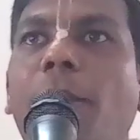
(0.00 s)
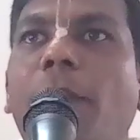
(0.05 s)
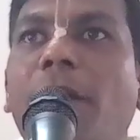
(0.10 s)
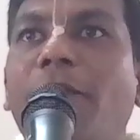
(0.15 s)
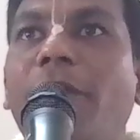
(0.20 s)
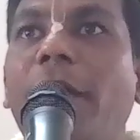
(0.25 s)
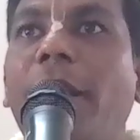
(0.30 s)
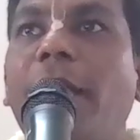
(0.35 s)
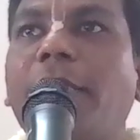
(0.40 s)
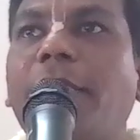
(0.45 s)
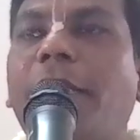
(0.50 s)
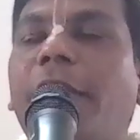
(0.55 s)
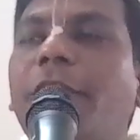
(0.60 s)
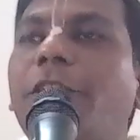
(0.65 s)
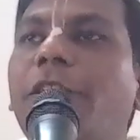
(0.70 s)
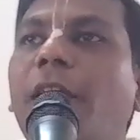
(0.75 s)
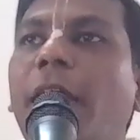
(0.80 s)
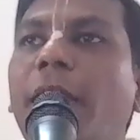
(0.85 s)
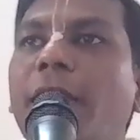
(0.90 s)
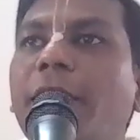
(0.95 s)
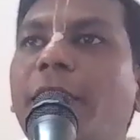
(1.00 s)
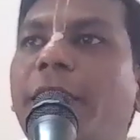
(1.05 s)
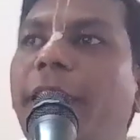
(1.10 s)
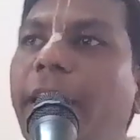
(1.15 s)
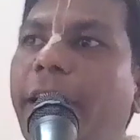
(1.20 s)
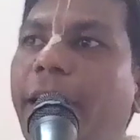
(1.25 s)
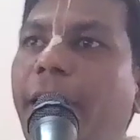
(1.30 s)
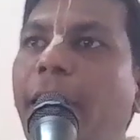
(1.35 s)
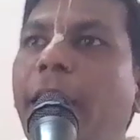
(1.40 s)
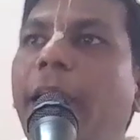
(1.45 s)
But whereas Krishna is
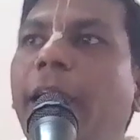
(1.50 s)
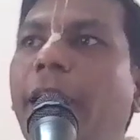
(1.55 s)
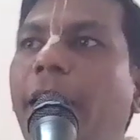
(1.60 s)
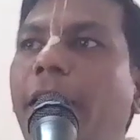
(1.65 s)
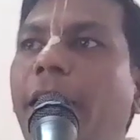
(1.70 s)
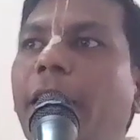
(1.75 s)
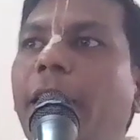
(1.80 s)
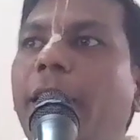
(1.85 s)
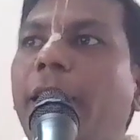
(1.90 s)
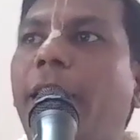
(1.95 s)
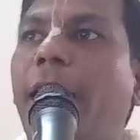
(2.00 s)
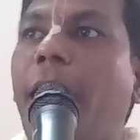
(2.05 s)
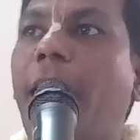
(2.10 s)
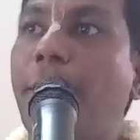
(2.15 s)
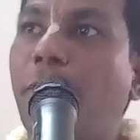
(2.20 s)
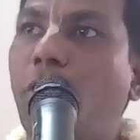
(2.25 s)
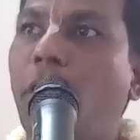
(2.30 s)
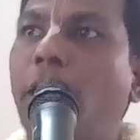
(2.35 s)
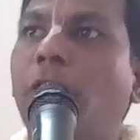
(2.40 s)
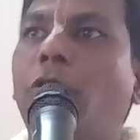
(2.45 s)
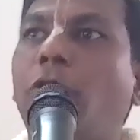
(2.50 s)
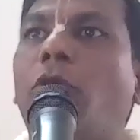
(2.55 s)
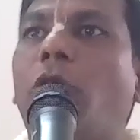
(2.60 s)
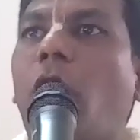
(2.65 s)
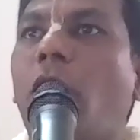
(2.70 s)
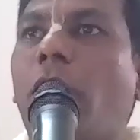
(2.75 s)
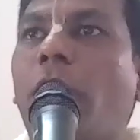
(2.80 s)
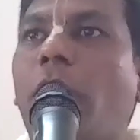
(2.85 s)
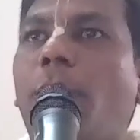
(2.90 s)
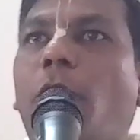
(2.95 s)
declaring here that I am going
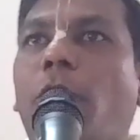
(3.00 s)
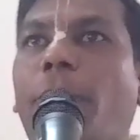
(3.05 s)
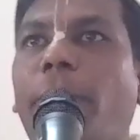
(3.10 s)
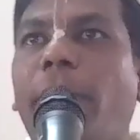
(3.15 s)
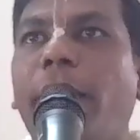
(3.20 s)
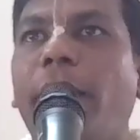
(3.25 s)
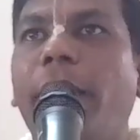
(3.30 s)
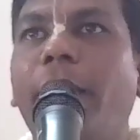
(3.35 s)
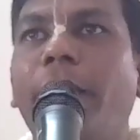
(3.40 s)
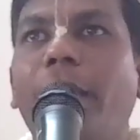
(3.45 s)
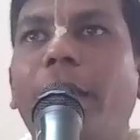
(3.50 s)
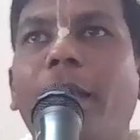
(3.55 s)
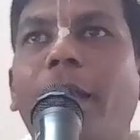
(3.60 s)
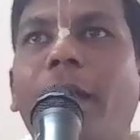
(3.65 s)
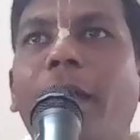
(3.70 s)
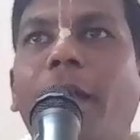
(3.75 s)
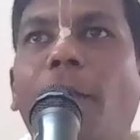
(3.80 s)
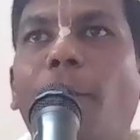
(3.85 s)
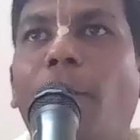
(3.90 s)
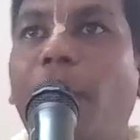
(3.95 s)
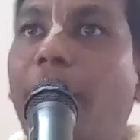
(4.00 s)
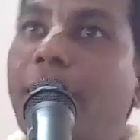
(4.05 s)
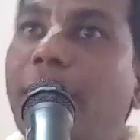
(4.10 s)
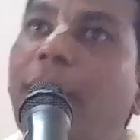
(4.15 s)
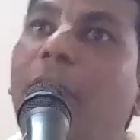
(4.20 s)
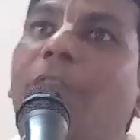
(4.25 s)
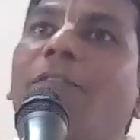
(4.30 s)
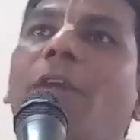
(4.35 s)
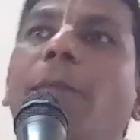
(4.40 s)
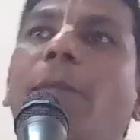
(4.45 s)
to talk about me,
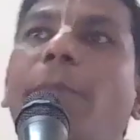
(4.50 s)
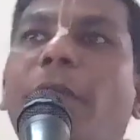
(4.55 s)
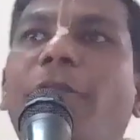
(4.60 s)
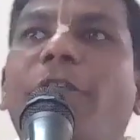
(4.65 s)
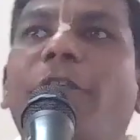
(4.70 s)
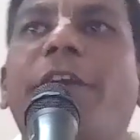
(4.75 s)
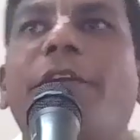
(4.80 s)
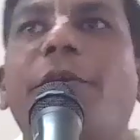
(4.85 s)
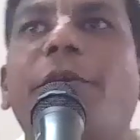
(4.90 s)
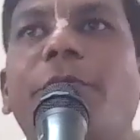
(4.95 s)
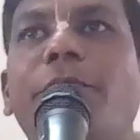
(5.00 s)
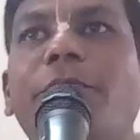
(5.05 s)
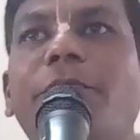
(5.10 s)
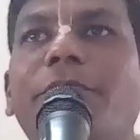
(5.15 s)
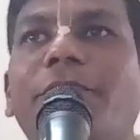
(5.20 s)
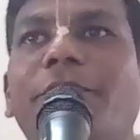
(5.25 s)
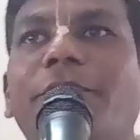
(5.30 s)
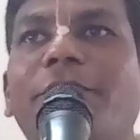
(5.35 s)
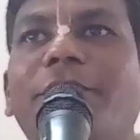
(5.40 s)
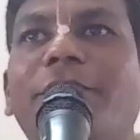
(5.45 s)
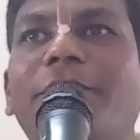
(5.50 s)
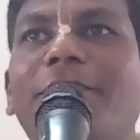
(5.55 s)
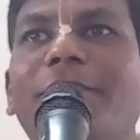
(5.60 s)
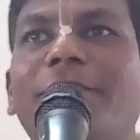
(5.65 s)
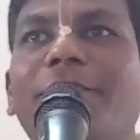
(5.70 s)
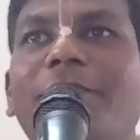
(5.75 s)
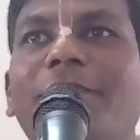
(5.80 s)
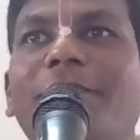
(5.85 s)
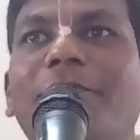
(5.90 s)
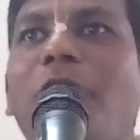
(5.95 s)
but that will benefit you,
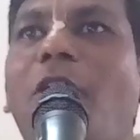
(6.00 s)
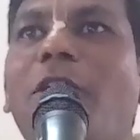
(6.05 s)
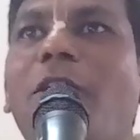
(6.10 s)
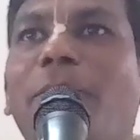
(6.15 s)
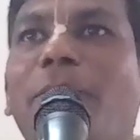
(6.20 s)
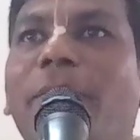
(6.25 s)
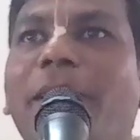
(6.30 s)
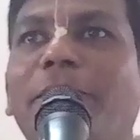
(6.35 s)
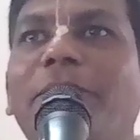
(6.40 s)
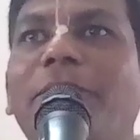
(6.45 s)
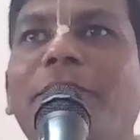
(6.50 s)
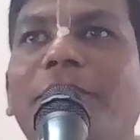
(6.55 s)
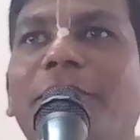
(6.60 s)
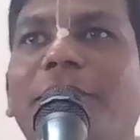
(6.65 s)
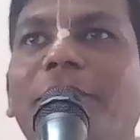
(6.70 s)
not me.